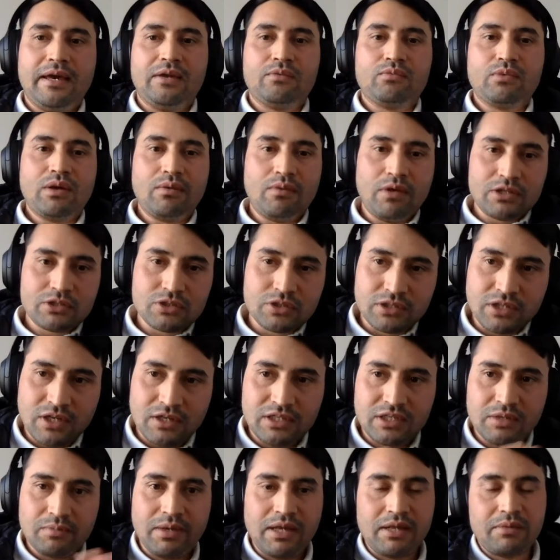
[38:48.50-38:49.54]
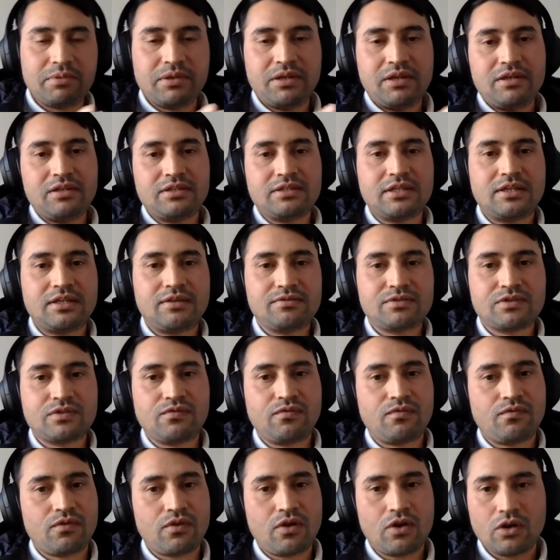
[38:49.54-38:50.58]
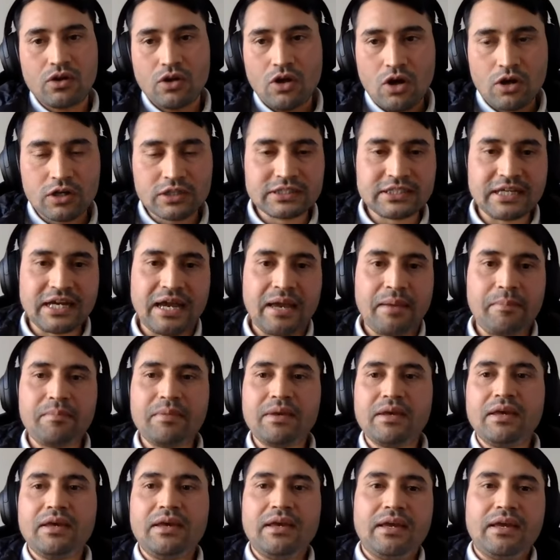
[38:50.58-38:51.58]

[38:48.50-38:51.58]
and we have also done development initiatives for a long time.